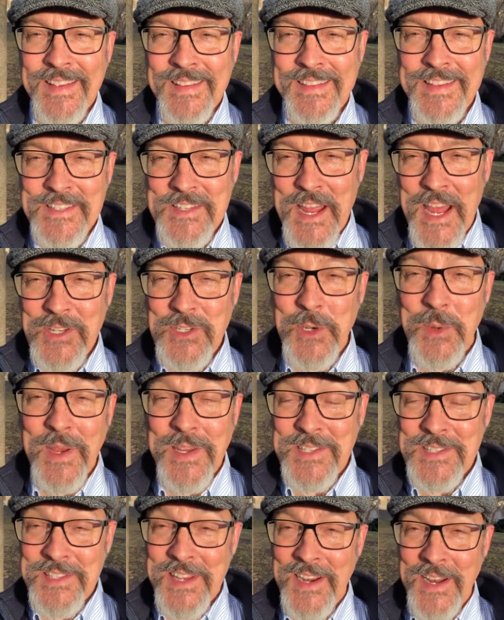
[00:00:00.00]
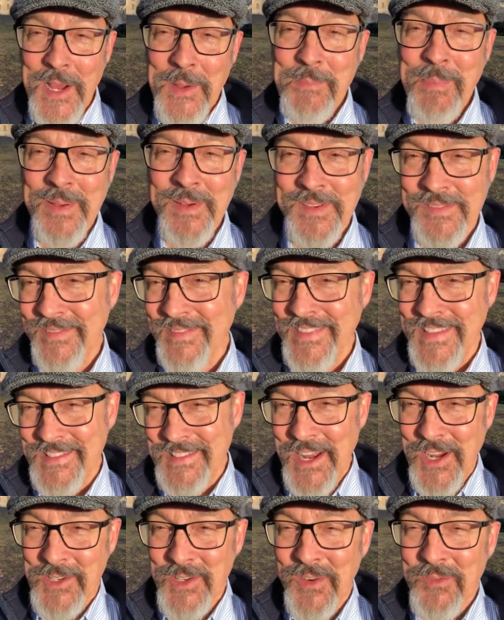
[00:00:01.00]
the statue he set up, the
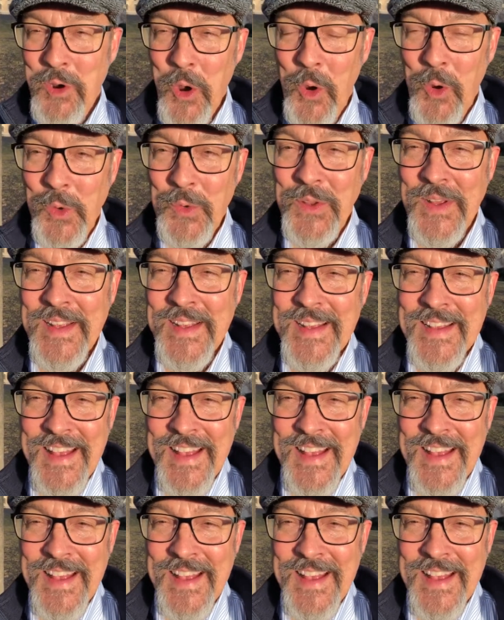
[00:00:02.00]
statue of gold,